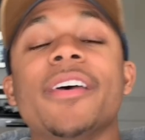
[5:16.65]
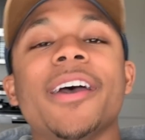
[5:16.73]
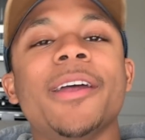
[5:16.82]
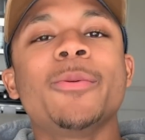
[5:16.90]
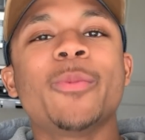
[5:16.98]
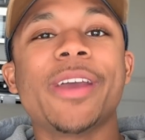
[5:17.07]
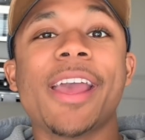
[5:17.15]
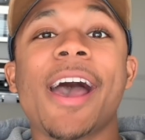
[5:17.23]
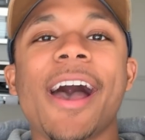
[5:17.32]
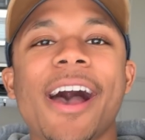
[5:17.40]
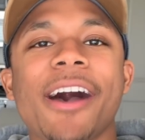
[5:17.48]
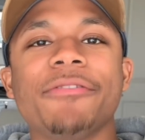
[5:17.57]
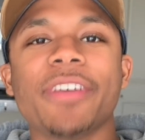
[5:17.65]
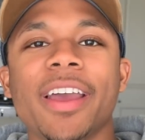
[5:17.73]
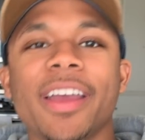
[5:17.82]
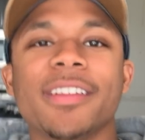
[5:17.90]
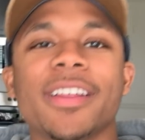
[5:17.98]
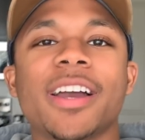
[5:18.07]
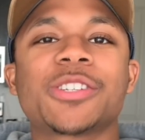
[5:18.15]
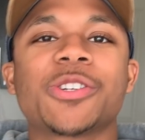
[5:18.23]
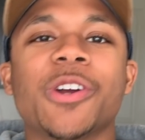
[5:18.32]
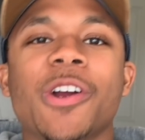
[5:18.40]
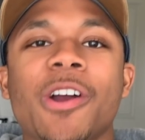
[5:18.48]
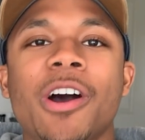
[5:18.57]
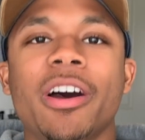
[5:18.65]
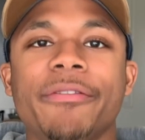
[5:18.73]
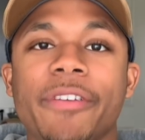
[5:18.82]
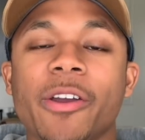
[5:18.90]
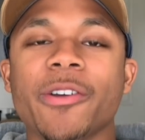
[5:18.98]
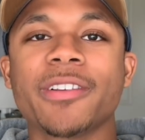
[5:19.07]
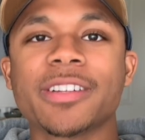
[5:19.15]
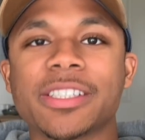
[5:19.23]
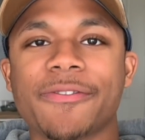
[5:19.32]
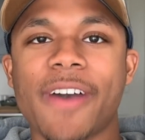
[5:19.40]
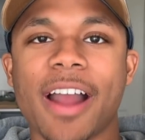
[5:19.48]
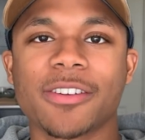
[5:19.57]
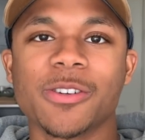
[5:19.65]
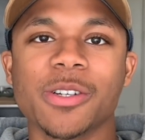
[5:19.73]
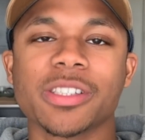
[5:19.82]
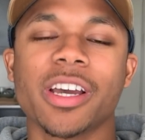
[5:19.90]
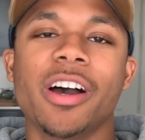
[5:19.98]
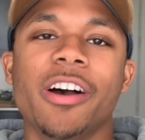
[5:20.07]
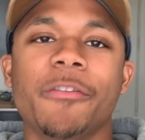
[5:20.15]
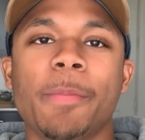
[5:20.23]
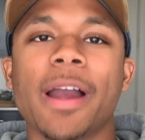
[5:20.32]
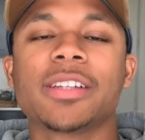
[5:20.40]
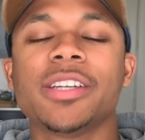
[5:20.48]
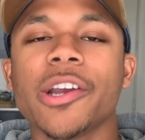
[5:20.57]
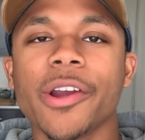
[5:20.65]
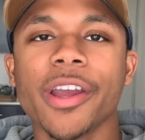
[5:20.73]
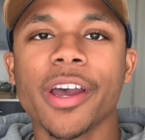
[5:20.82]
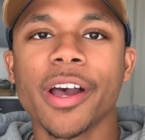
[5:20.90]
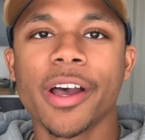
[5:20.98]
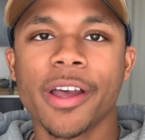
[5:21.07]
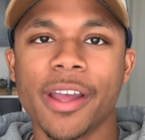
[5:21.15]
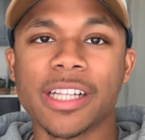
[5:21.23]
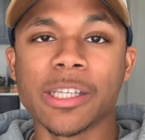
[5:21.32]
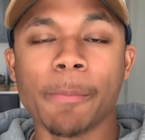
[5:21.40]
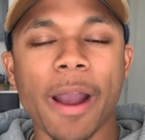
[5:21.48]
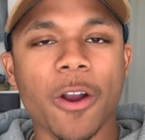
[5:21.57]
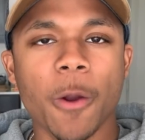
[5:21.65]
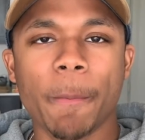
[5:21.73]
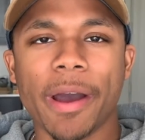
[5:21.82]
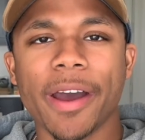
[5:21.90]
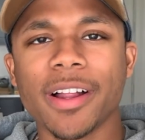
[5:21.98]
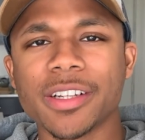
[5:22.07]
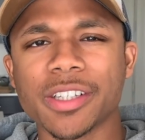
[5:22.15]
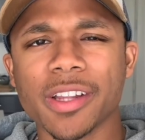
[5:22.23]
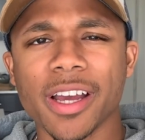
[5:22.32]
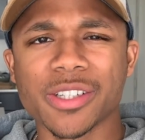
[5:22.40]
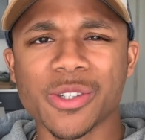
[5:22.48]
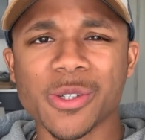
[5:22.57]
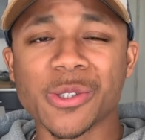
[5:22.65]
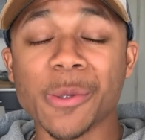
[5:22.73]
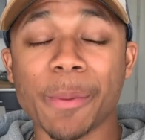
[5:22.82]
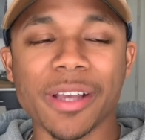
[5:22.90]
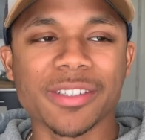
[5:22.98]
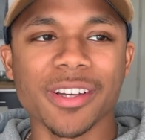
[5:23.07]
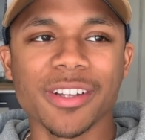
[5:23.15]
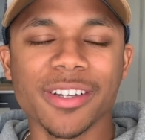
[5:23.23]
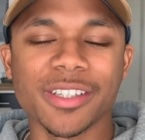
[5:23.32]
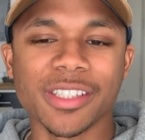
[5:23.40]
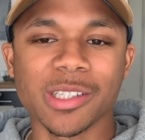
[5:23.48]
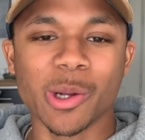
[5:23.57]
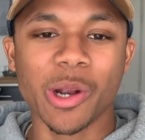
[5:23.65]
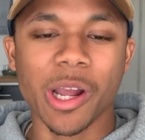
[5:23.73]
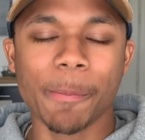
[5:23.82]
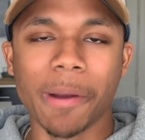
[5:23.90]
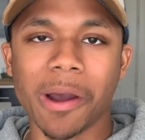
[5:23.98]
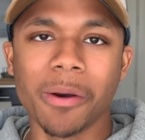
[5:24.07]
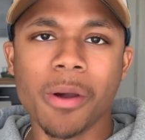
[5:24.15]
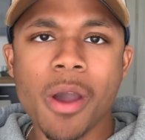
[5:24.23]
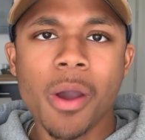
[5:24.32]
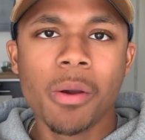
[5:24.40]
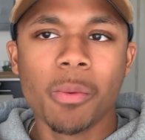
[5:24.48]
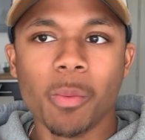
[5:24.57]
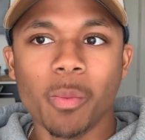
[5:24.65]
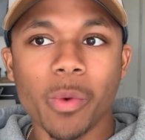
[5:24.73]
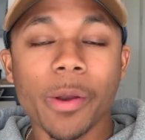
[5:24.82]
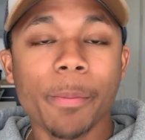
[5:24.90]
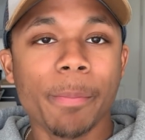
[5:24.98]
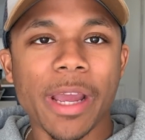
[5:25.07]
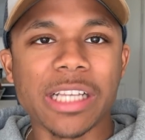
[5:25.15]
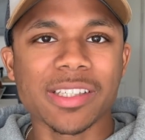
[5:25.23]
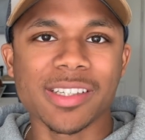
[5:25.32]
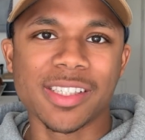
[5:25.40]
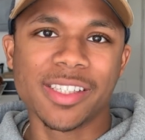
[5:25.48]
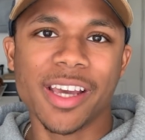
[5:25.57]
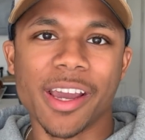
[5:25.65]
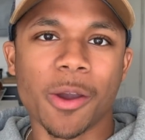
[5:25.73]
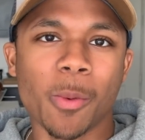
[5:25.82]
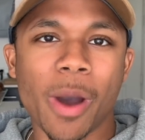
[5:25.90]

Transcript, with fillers: then we have a lecture on virulence factors of bacteria. It's a microbiology lecture, so basically just learning about what makes us sick.